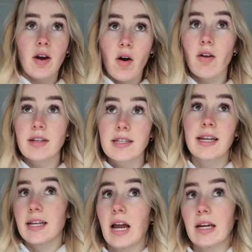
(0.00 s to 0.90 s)

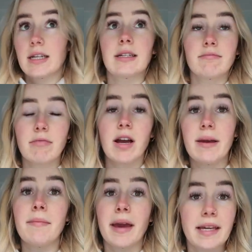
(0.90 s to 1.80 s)
Honestly, like, it
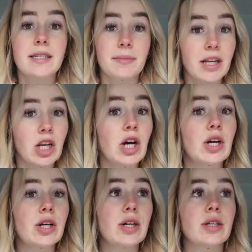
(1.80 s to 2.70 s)
makes me
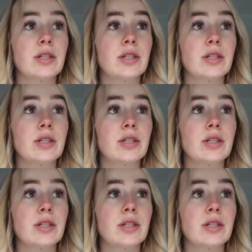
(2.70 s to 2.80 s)
look